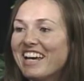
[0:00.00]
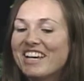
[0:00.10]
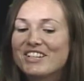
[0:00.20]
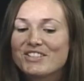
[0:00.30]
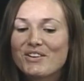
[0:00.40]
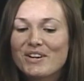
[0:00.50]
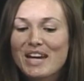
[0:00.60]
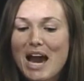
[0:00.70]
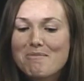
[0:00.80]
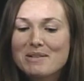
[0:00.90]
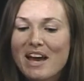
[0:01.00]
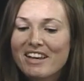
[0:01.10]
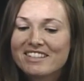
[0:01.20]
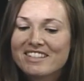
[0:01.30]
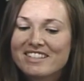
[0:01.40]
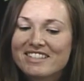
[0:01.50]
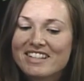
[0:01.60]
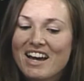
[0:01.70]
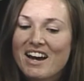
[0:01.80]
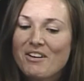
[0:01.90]
So a gap analysis
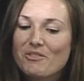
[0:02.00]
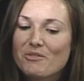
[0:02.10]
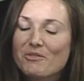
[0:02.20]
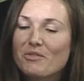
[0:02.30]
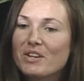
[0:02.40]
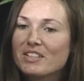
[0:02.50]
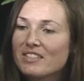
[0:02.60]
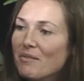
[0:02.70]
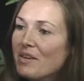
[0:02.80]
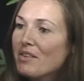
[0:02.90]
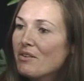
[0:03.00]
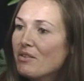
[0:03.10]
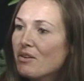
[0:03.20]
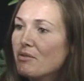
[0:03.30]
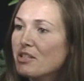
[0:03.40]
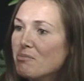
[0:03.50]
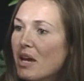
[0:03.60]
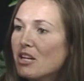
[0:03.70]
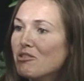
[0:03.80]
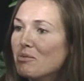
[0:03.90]
is something that the risk
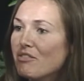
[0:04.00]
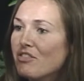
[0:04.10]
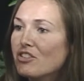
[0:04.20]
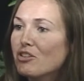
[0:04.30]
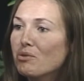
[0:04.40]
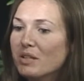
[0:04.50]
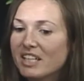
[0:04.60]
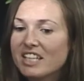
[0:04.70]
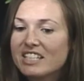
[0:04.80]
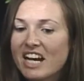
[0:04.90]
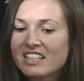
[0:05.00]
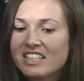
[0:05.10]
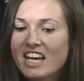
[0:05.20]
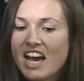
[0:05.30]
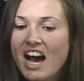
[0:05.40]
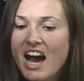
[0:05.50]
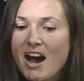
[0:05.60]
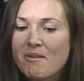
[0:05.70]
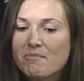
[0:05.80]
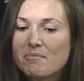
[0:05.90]
management official would conduct
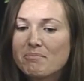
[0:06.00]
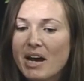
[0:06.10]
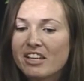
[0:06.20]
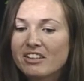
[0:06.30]
by